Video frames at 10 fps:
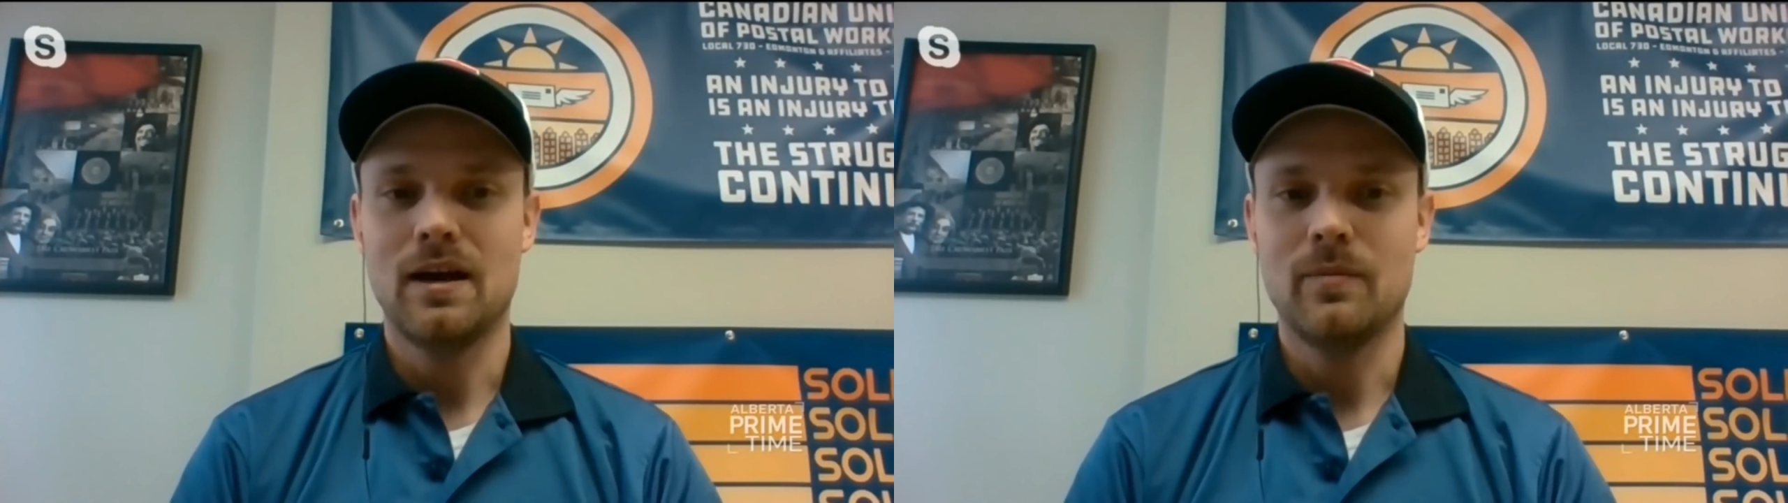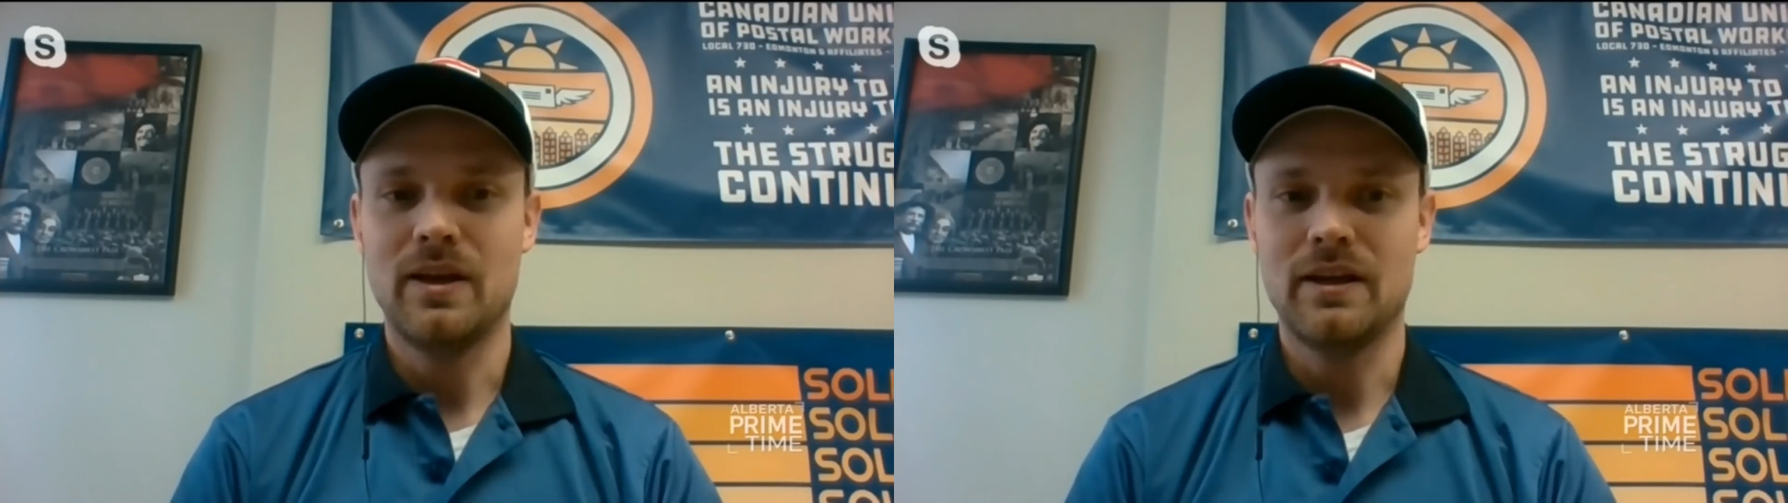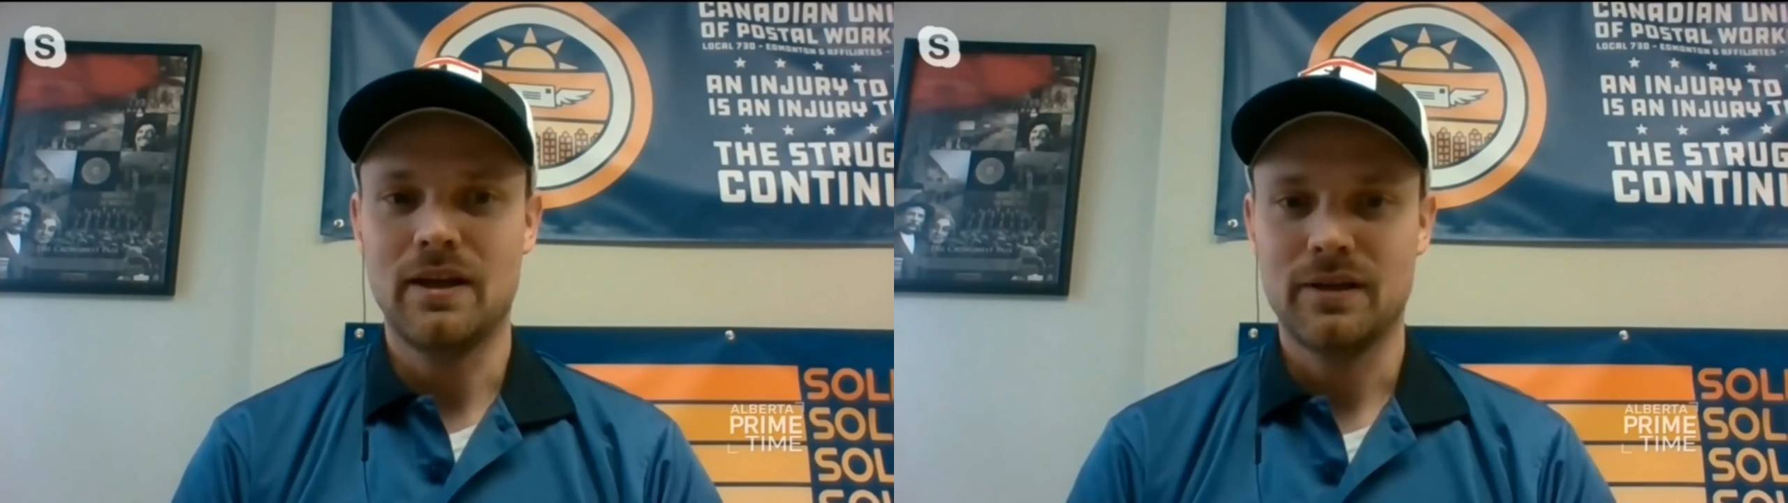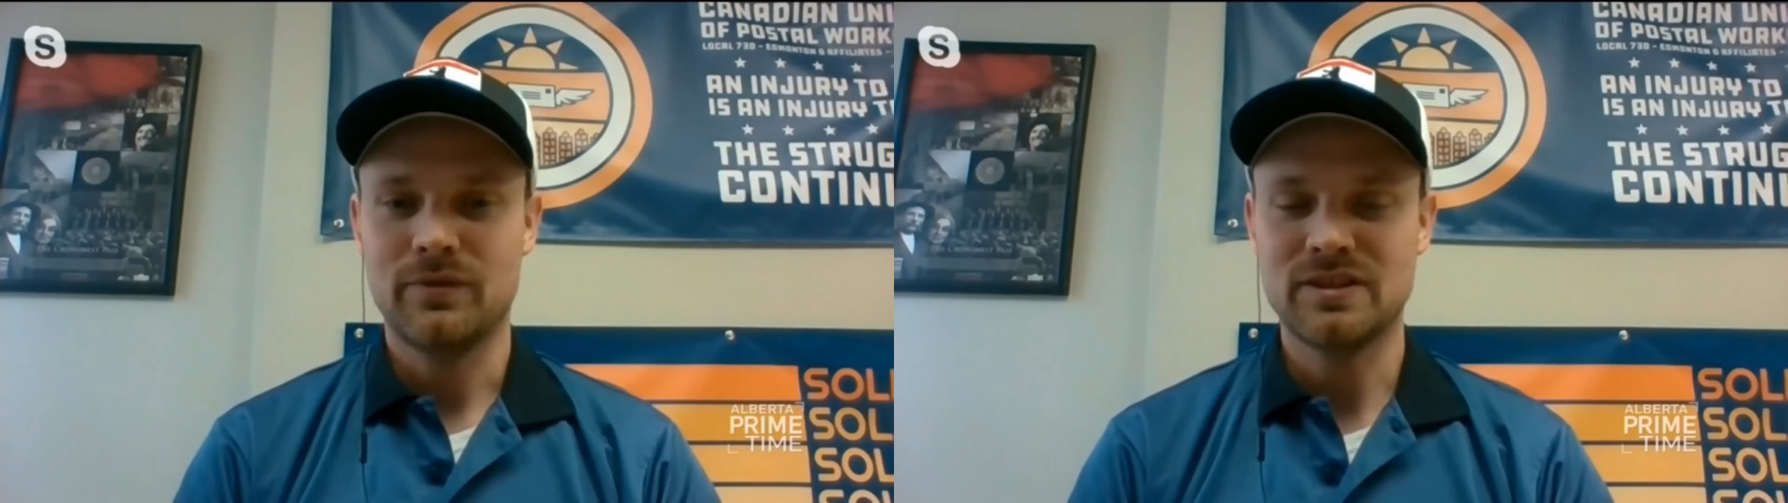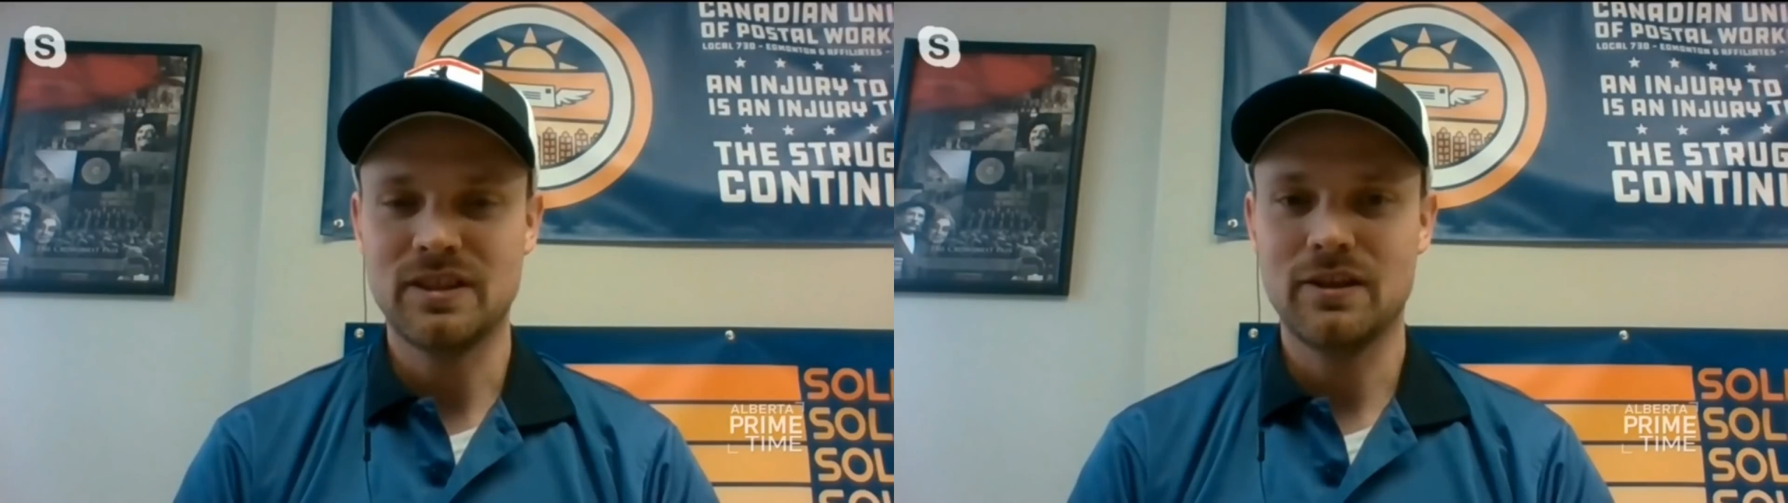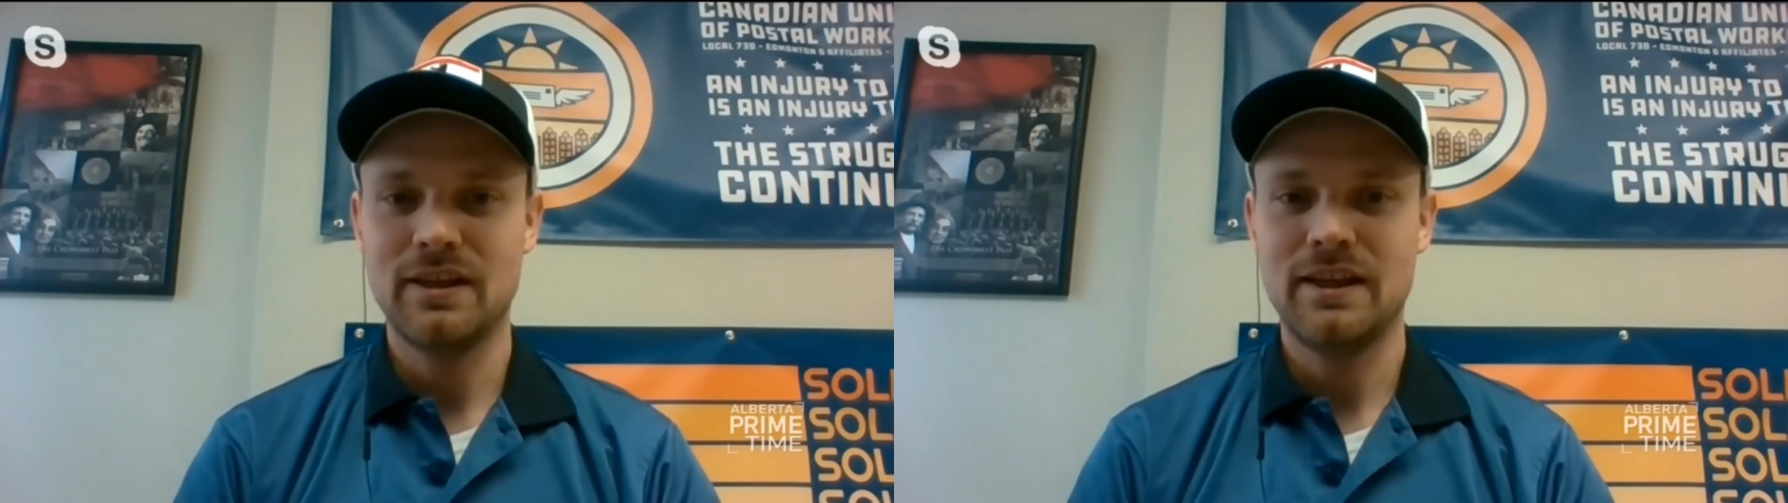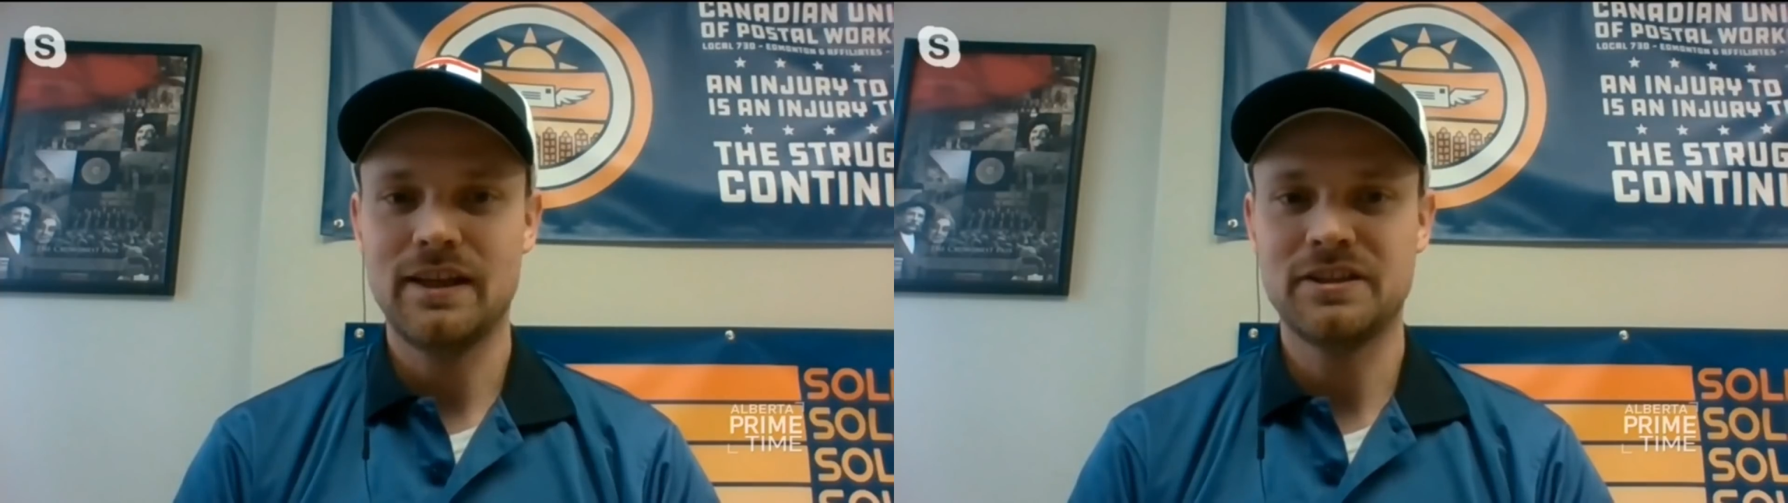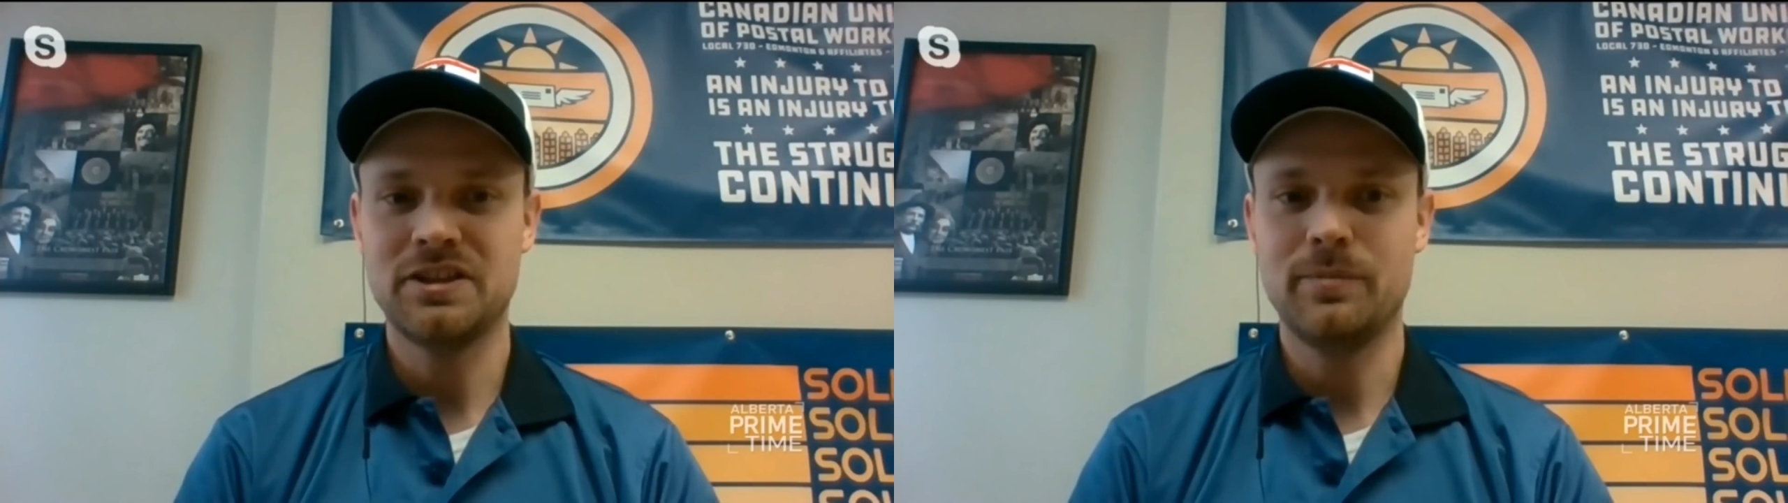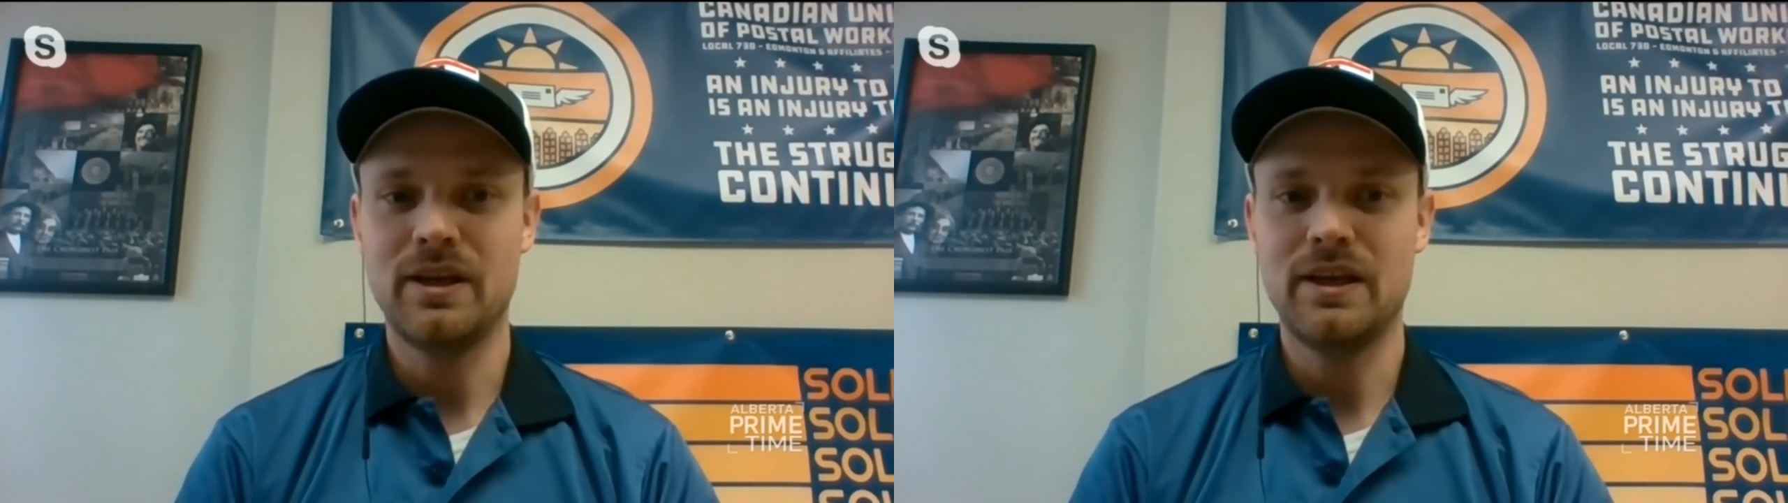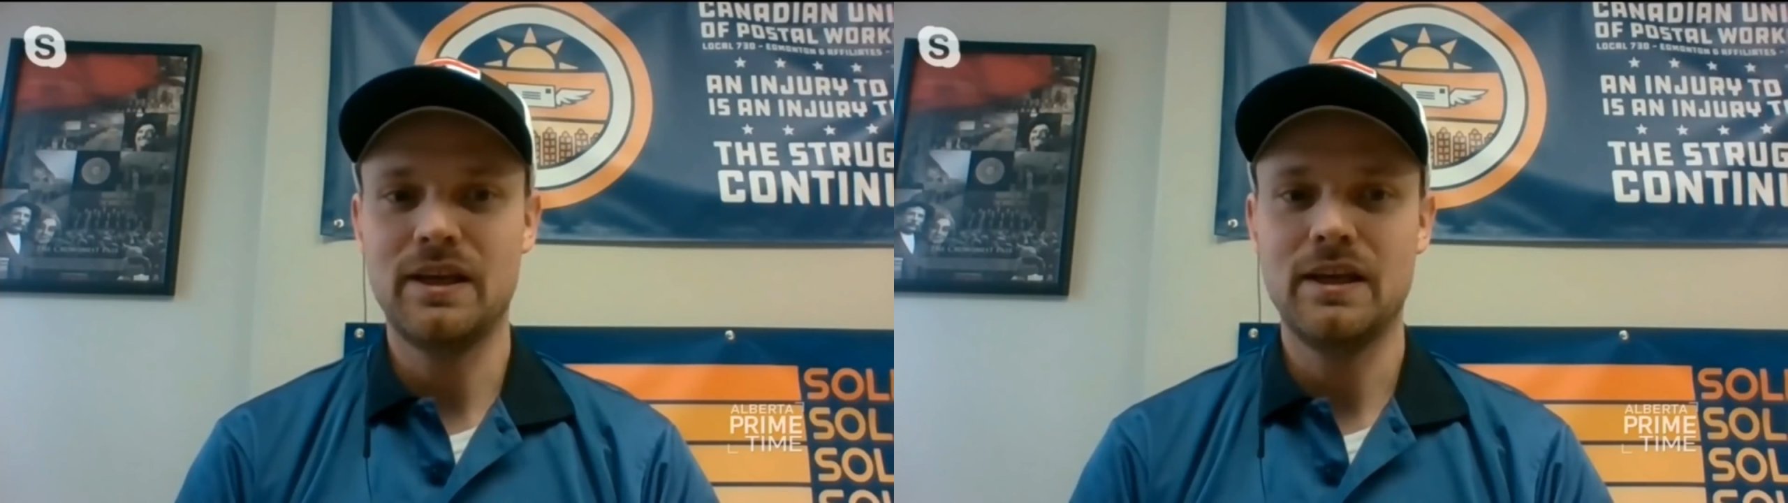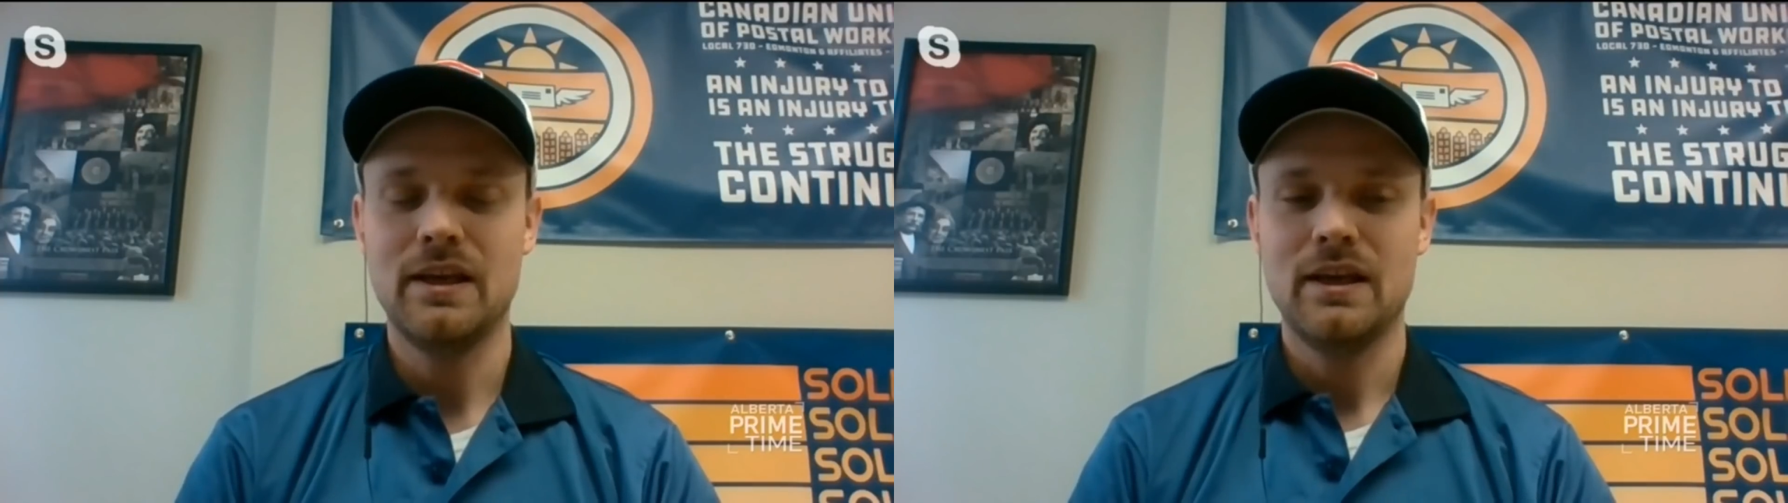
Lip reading: in a facility, it should be